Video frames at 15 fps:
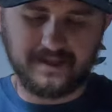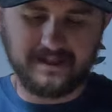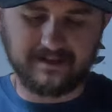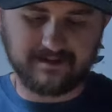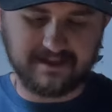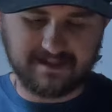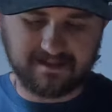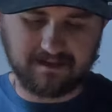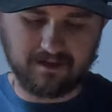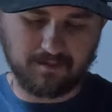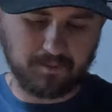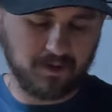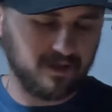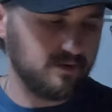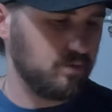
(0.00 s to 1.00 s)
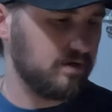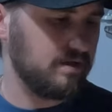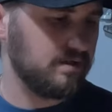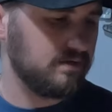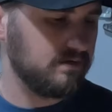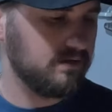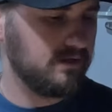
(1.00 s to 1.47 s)
think they steer pretty
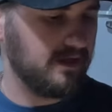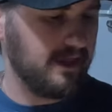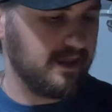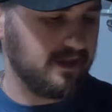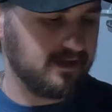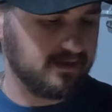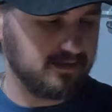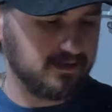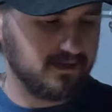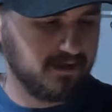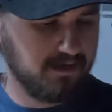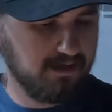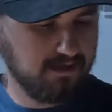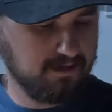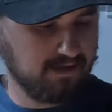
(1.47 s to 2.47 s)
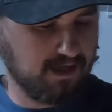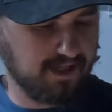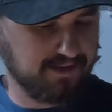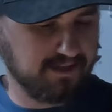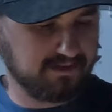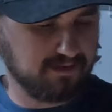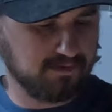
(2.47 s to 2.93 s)
well, and I
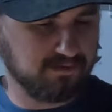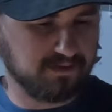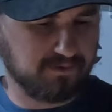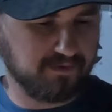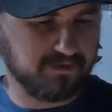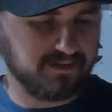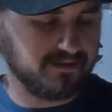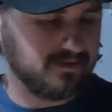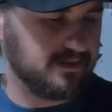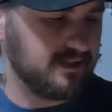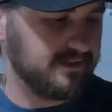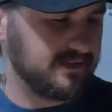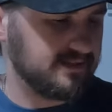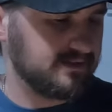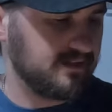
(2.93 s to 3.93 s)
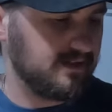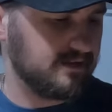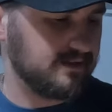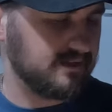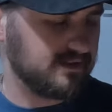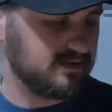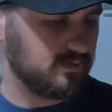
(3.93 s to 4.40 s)
think they'll look really good on these
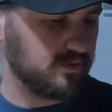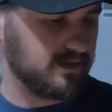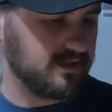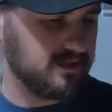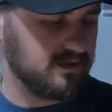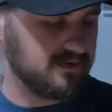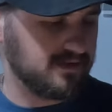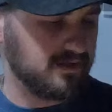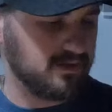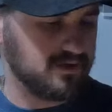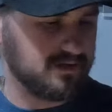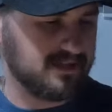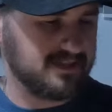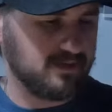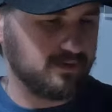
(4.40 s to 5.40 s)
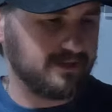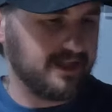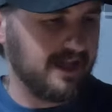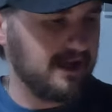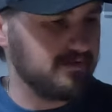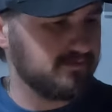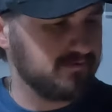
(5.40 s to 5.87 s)
Sonics, so we're gonna use those because I already
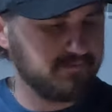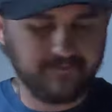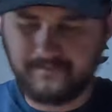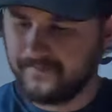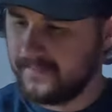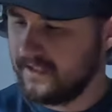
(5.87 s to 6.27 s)
have them.